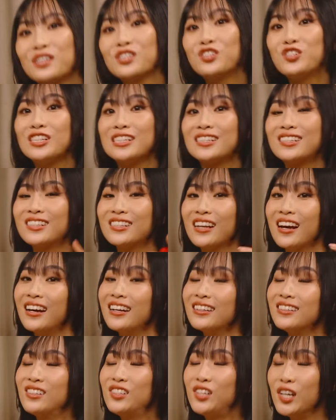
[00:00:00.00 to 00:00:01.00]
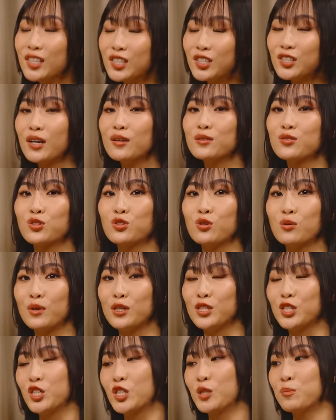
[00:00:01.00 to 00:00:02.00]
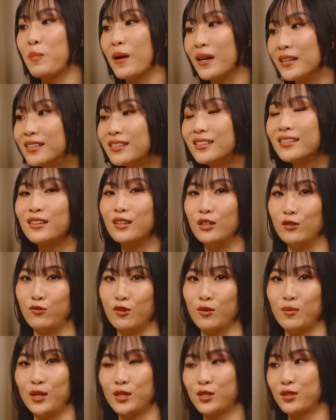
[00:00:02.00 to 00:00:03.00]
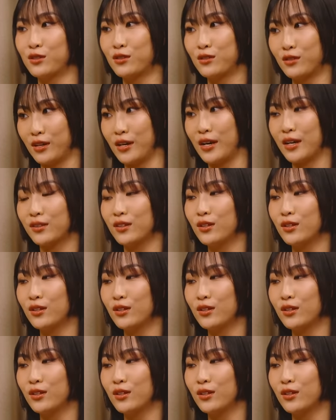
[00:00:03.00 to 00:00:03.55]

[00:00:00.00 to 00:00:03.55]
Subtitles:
Because she's dished out so much spicy information today. I